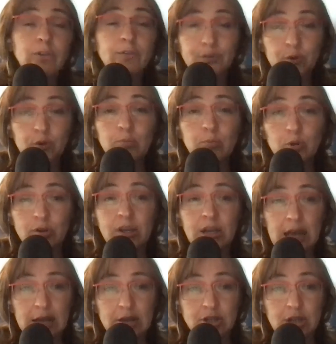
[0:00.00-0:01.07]
food mood
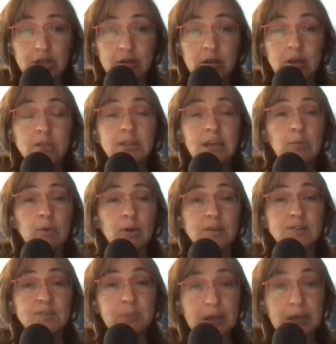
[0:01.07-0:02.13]
connection, that
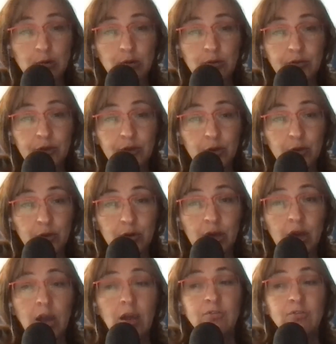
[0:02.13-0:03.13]
was peer reviewed,